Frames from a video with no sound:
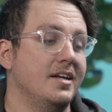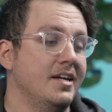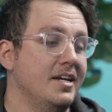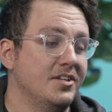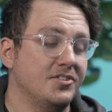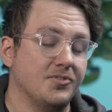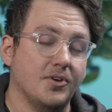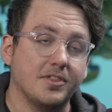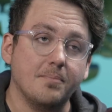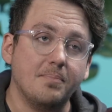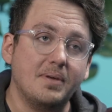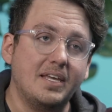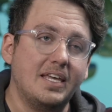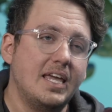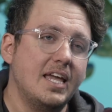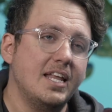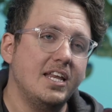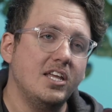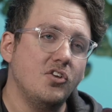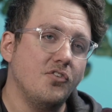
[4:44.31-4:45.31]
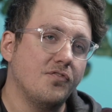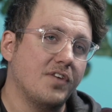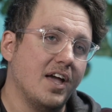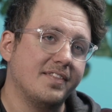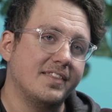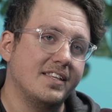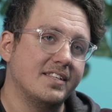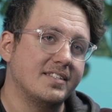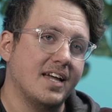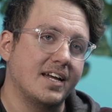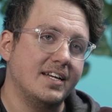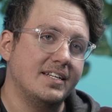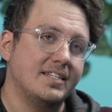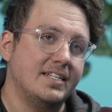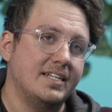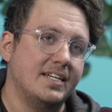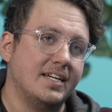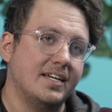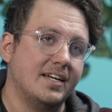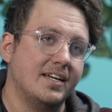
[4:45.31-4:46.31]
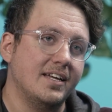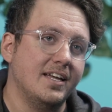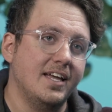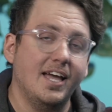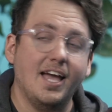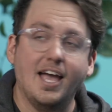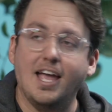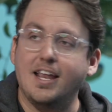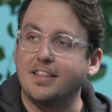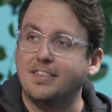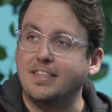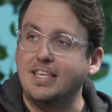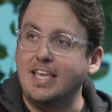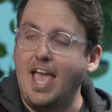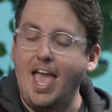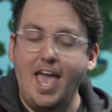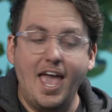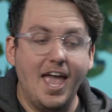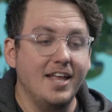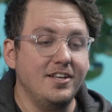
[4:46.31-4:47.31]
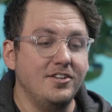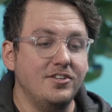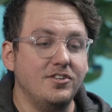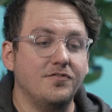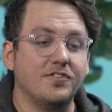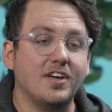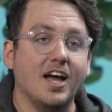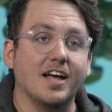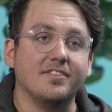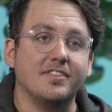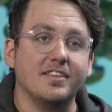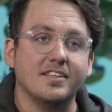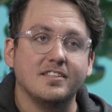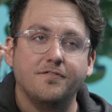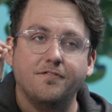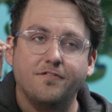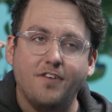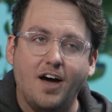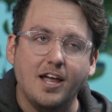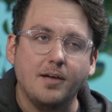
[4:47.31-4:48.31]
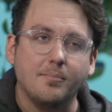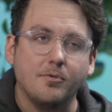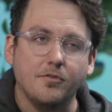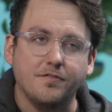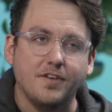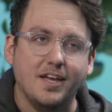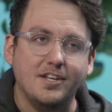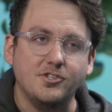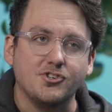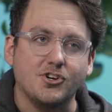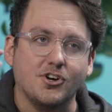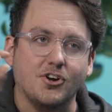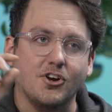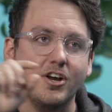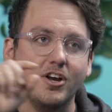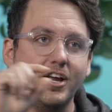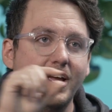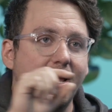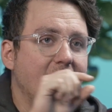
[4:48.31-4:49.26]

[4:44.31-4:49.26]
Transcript: So at the beginning, you've got this idea, and at the end you've got this viable venture,